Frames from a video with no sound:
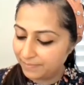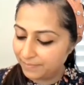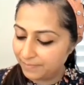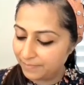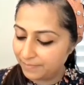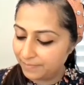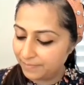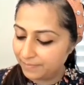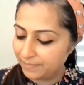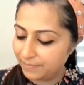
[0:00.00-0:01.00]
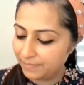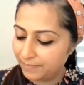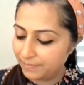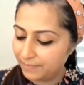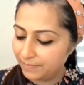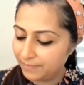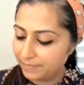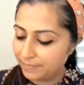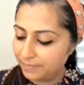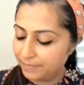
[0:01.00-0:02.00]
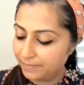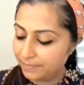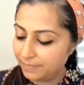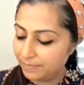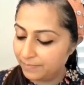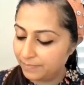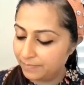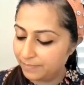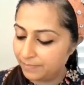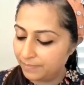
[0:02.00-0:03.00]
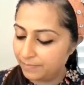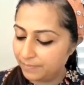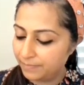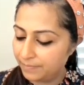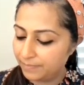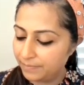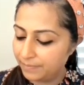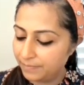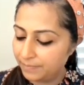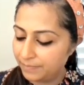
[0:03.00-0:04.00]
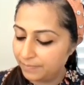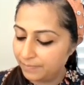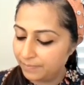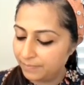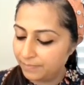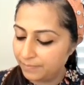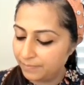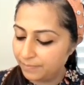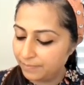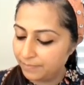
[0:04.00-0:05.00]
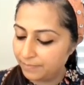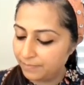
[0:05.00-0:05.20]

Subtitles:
No words are spoken by the person on screen.